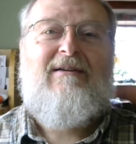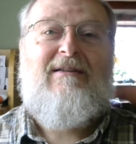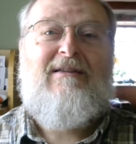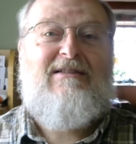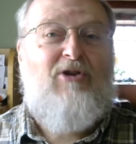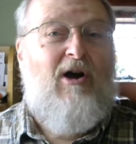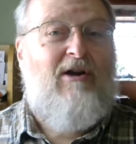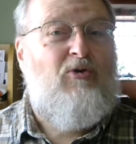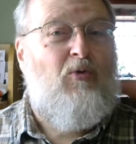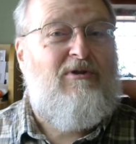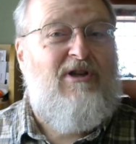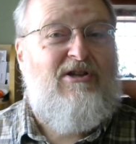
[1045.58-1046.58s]
His non
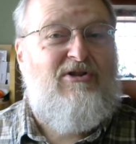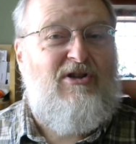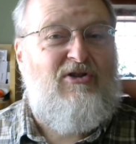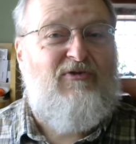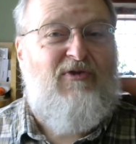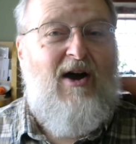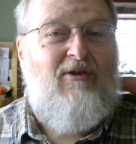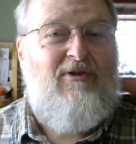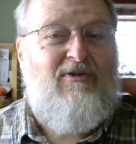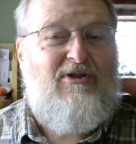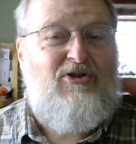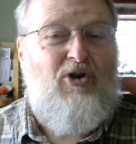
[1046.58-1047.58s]
dual teaching is found
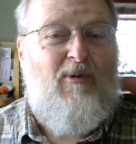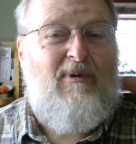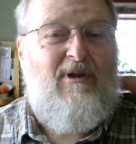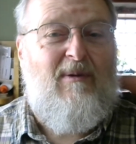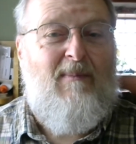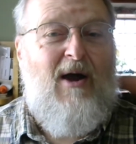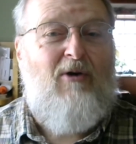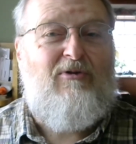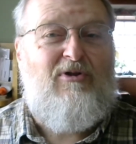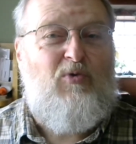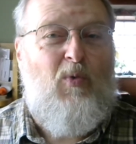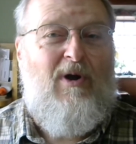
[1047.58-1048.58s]
in the Sermon on the Mount
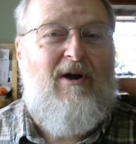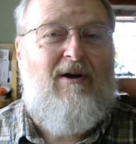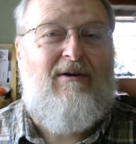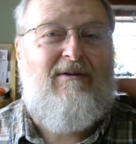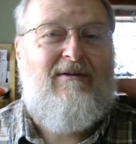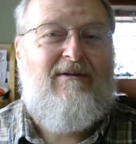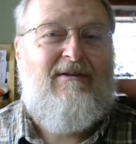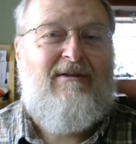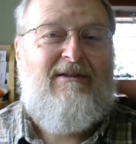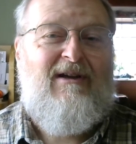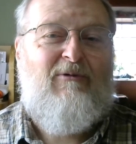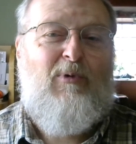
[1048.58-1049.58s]
as well,
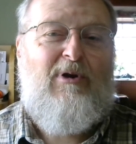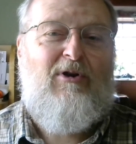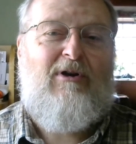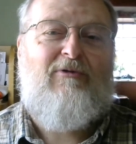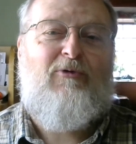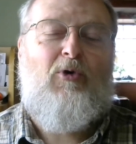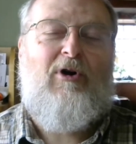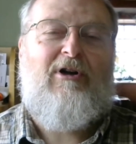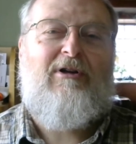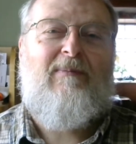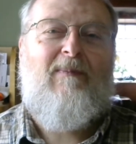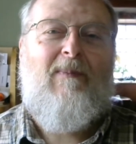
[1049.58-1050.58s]
if we look for
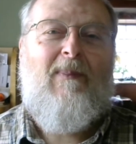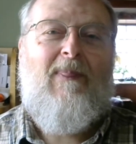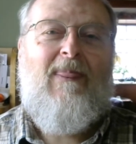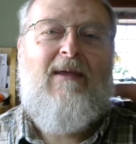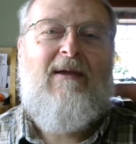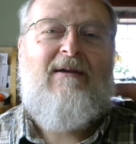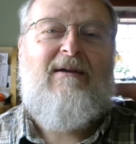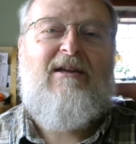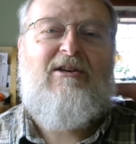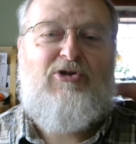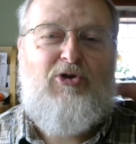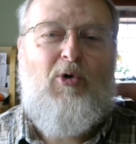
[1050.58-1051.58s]
it.
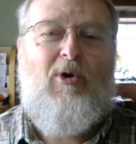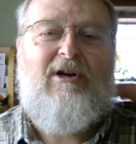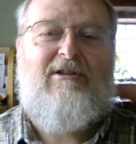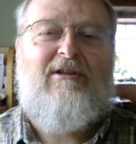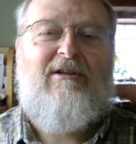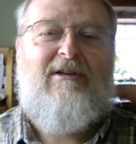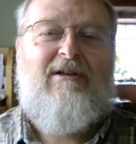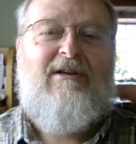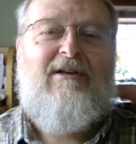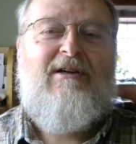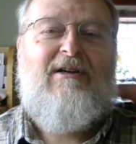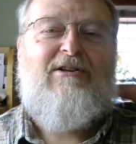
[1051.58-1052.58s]
In short,
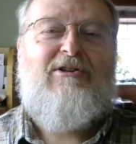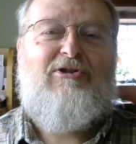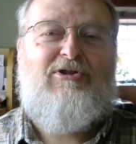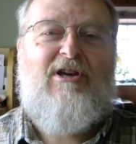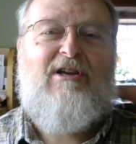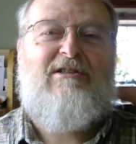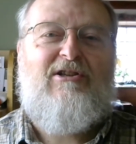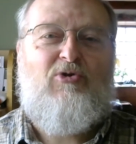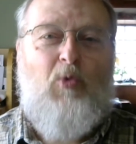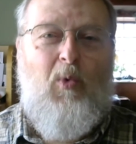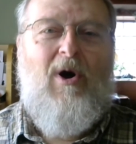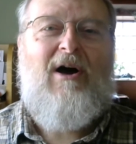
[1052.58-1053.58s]
Jesus
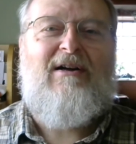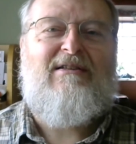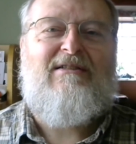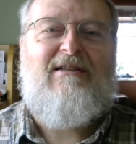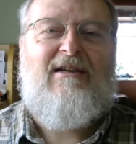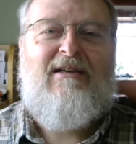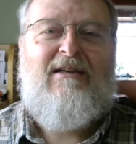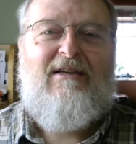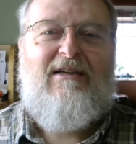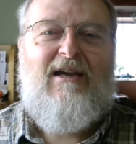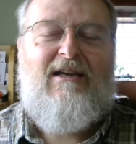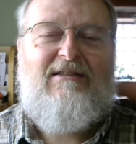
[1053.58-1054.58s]
was
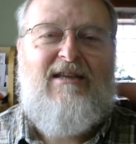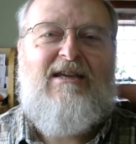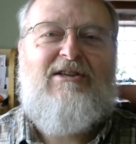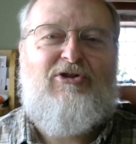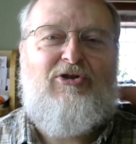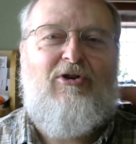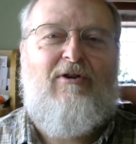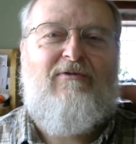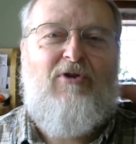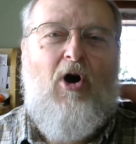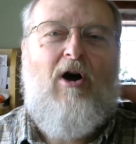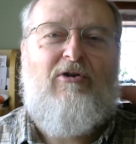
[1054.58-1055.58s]
a teacher of
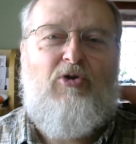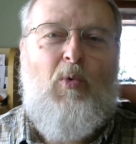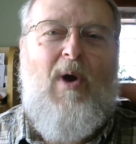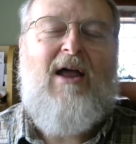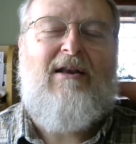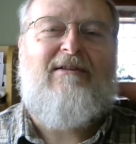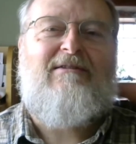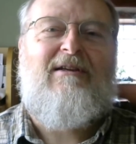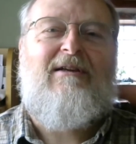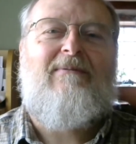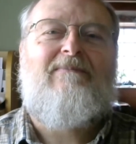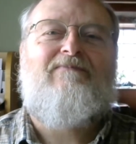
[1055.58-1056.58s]
non duality.